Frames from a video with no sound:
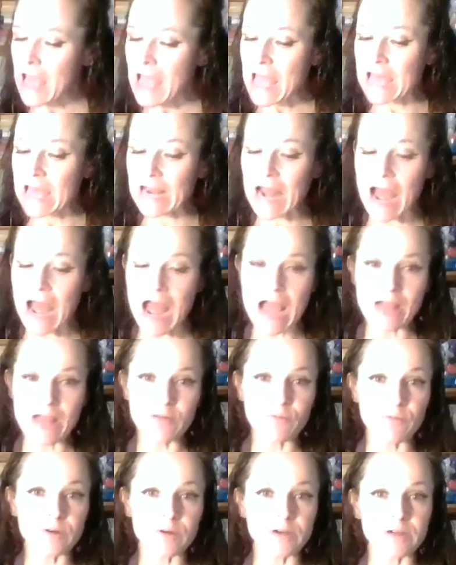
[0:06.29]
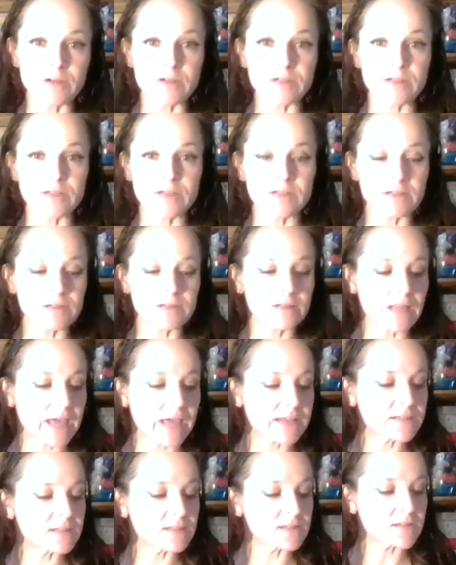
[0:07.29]
and I would
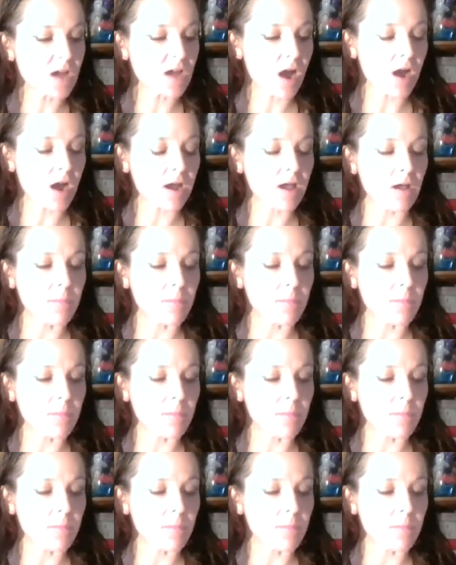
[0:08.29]
like to talk